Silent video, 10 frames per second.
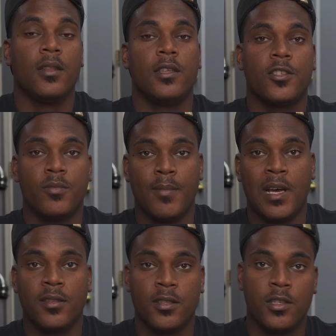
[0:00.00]
This will be
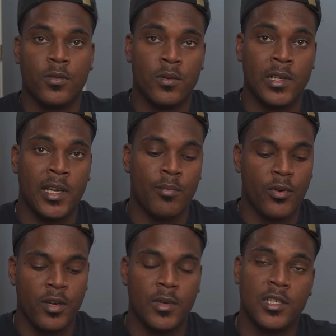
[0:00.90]
mounted to a
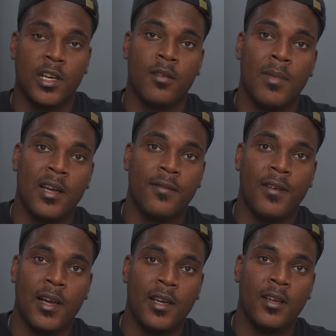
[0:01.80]
pretty much
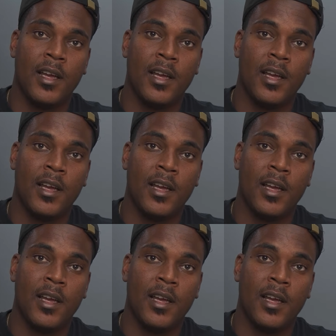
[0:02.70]
unmodified